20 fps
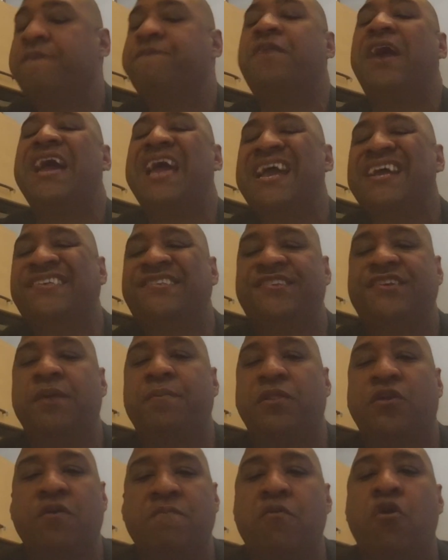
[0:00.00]
via a
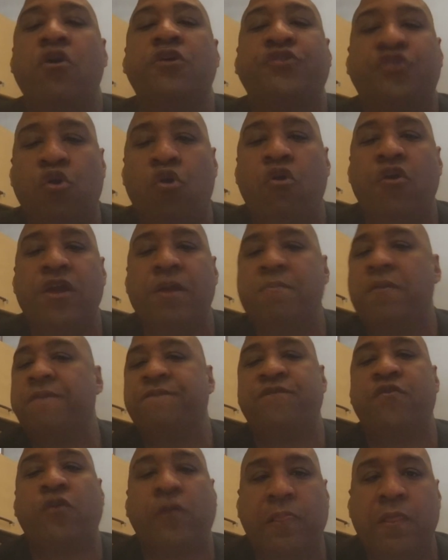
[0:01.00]
similar moratorium on
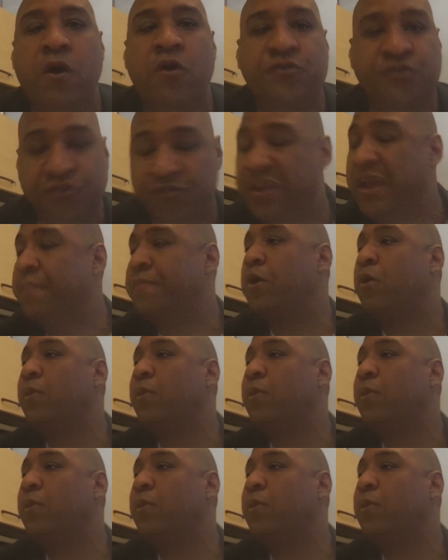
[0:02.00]
foreclosures. They're